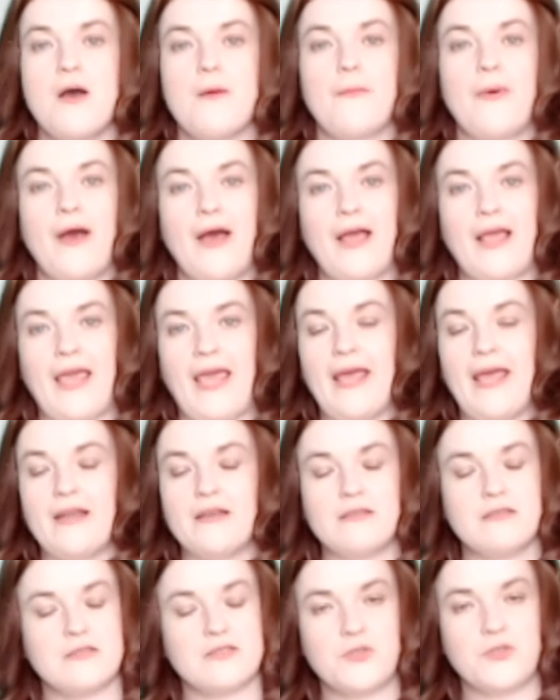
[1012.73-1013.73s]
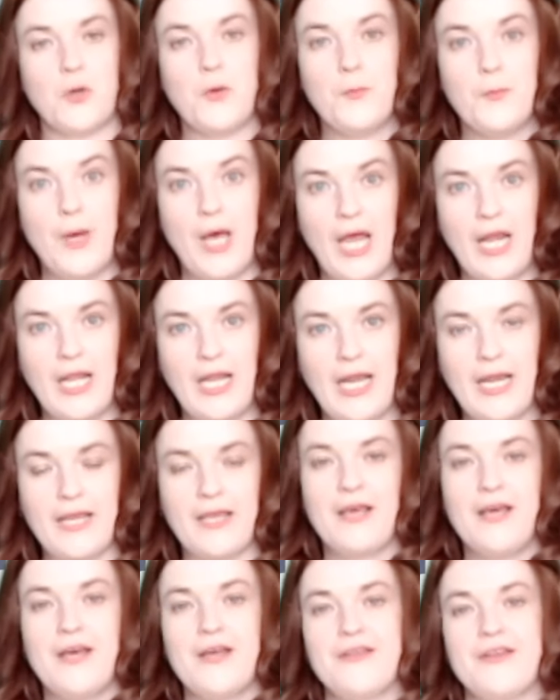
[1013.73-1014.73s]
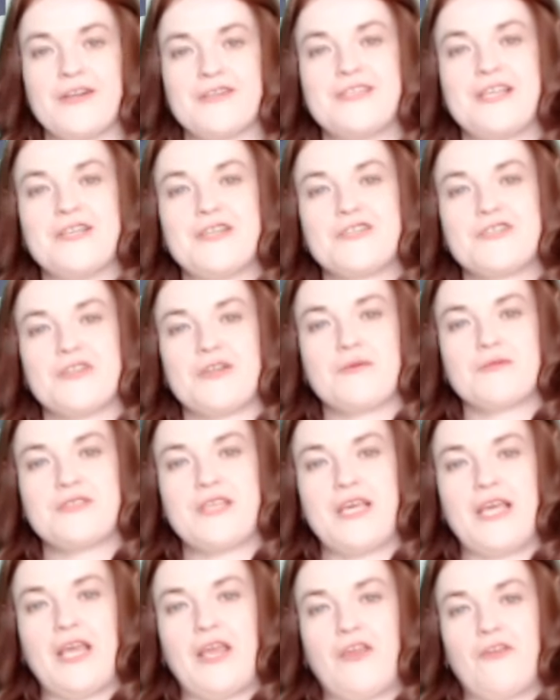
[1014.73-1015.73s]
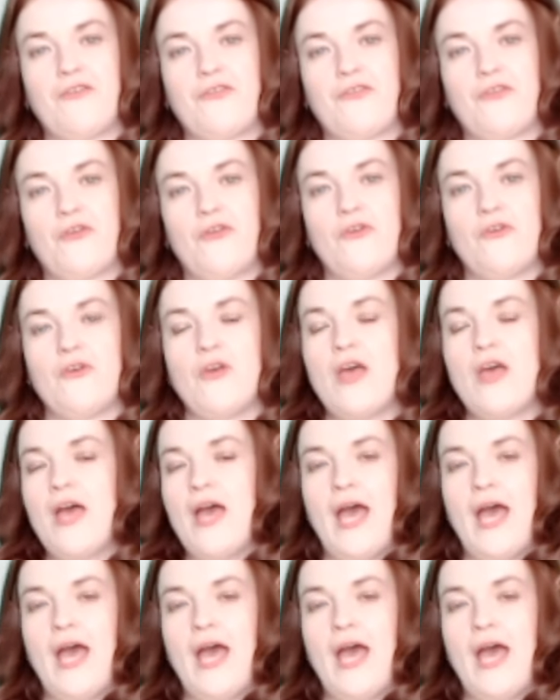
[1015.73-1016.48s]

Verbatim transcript: But again, don't panic, your teacher will take you through